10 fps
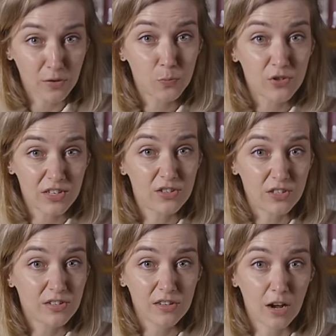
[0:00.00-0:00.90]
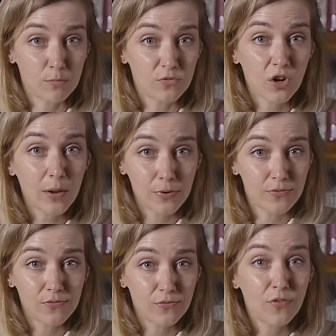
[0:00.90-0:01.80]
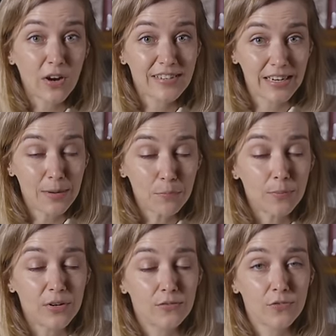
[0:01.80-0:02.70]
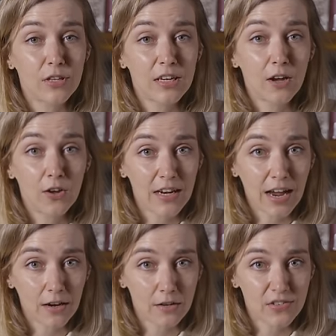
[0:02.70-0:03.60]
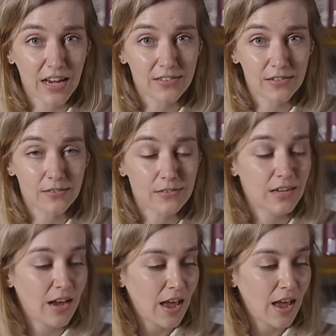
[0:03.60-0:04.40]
most prestigious um, type of fighting implement for the early Anglo Saxons.